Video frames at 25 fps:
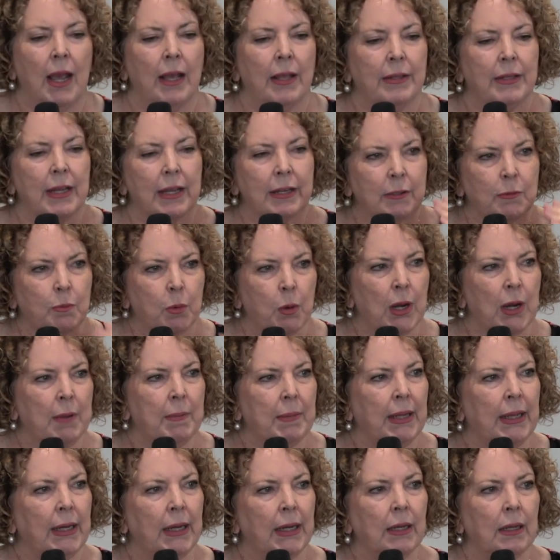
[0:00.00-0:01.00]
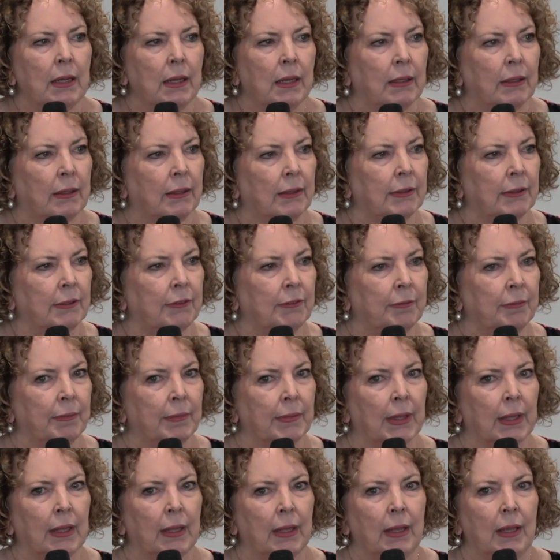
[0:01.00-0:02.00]
Next prayer meeting
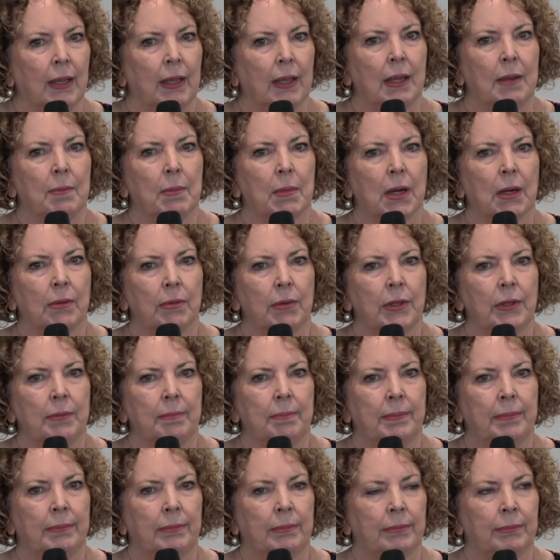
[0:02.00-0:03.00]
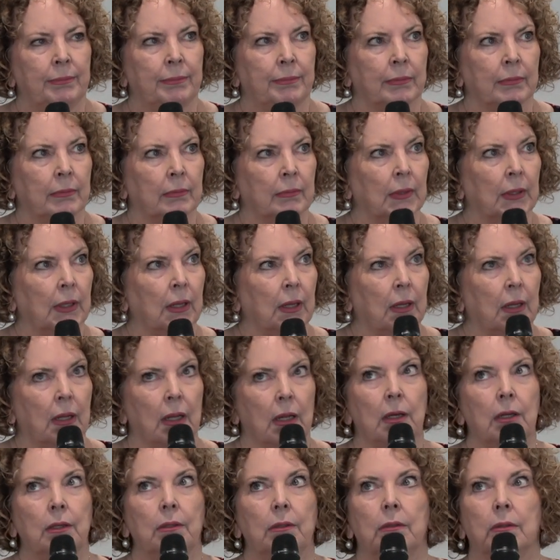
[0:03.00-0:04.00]
in my room.
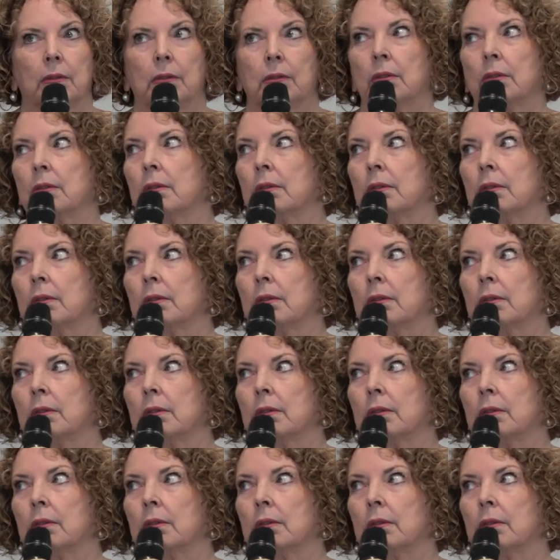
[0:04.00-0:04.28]
Hello?